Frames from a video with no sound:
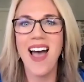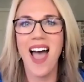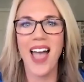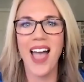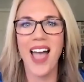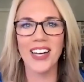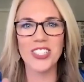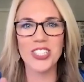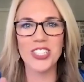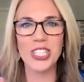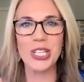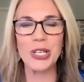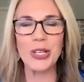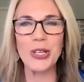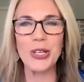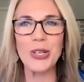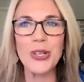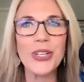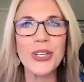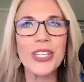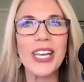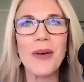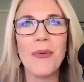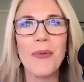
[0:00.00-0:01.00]
actually
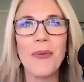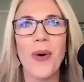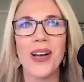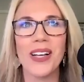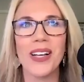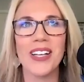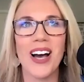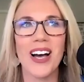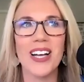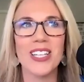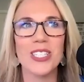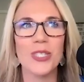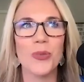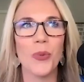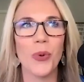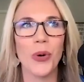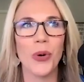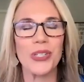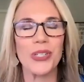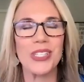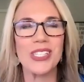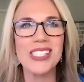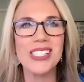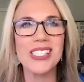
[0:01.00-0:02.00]
look at what God's
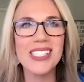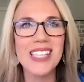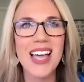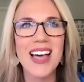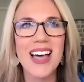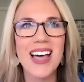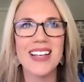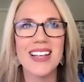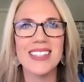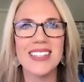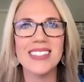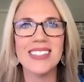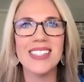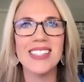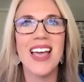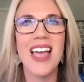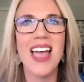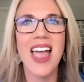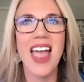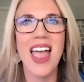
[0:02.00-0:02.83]
word says